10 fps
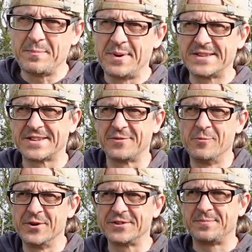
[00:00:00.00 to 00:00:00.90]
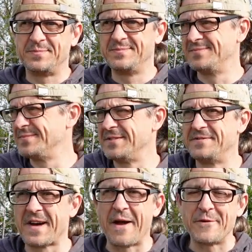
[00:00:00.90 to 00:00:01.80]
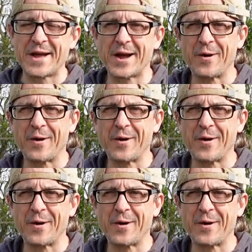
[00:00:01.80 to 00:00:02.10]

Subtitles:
bits of wood of varying